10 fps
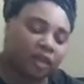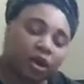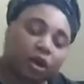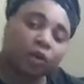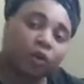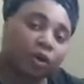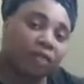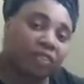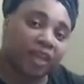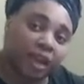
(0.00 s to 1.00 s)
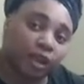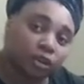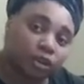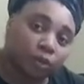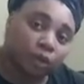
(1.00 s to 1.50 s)
they go on their
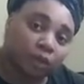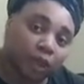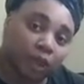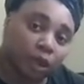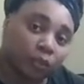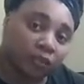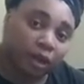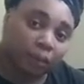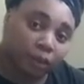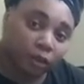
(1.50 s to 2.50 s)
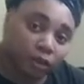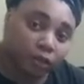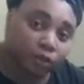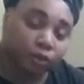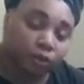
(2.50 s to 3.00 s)
Duolingo, their
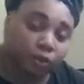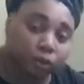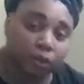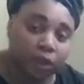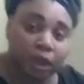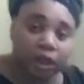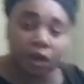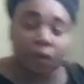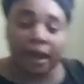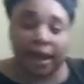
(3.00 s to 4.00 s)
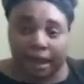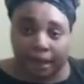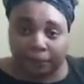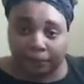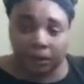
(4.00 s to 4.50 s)
personal Duolingo
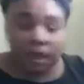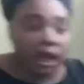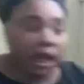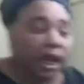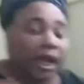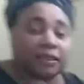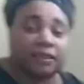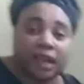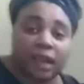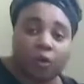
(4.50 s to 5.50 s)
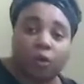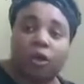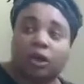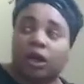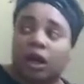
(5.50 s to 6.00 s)
app, and they
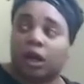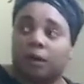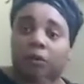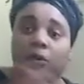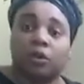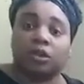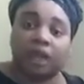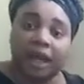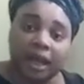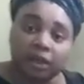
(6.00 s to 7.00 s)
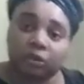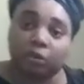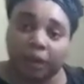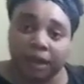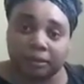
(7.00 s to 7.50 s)
or the actual
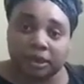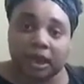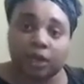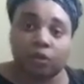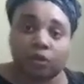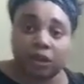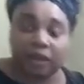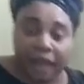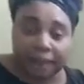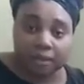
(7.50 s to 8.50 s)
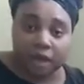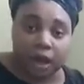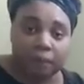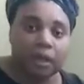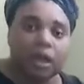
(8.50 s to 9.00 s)
website on the
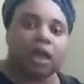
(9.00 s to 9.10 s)
laptop,